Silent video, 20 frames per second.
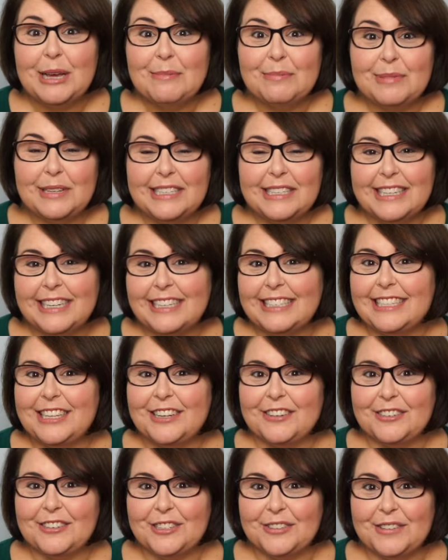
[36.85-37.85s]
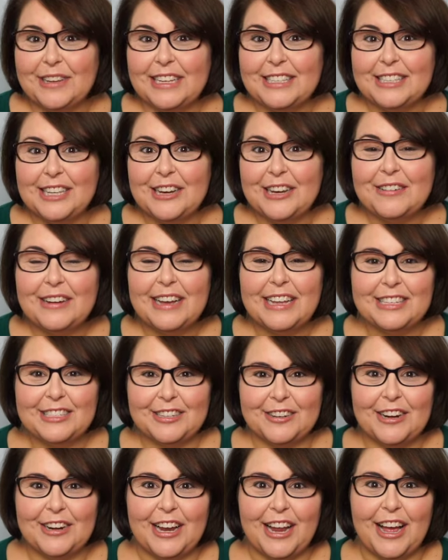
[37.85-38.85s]
please consider doing so and
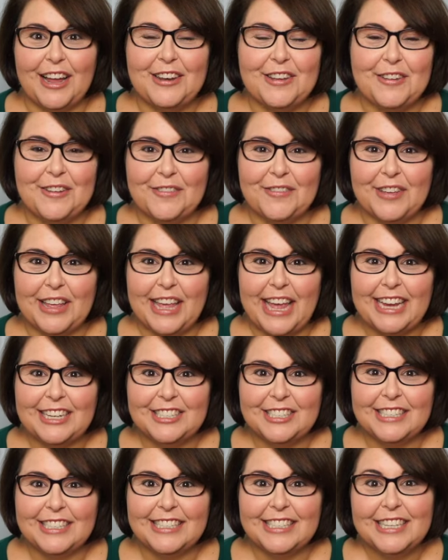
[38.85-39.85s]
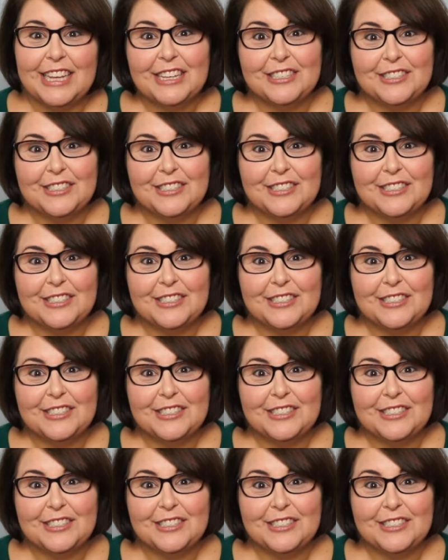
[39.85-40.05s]
turning on notifications